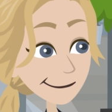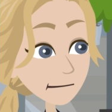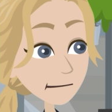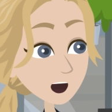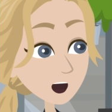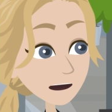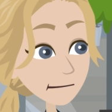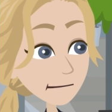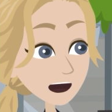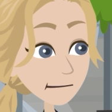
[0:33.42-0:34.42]
So,
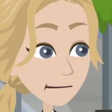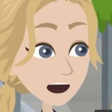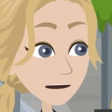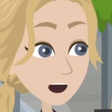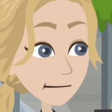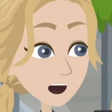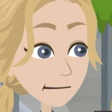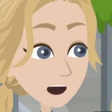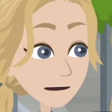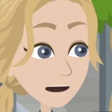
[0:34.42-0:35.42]
instead of
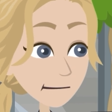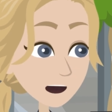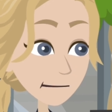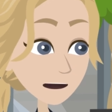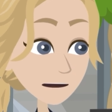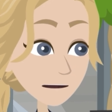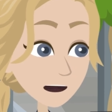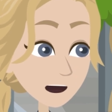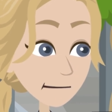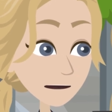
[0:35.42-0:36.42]
negotiating each
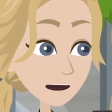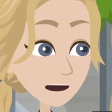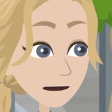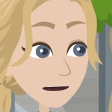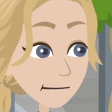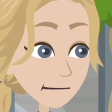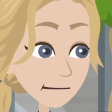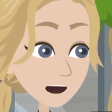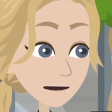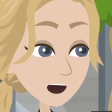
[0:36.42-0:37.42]
individual policy,
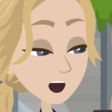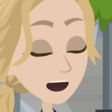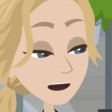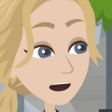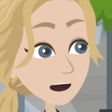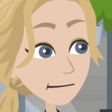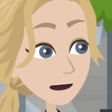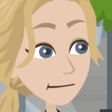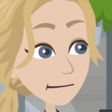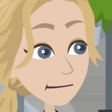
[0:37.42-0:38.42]
the reinsurer
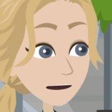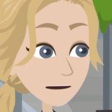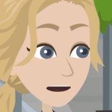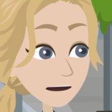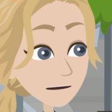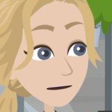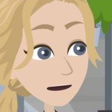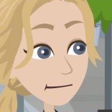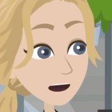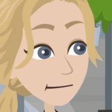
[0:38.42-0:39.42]
agrees to cover an
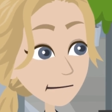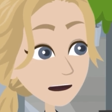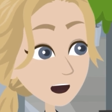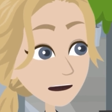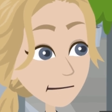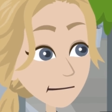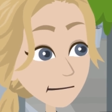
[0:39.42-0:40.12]
entire portfolio?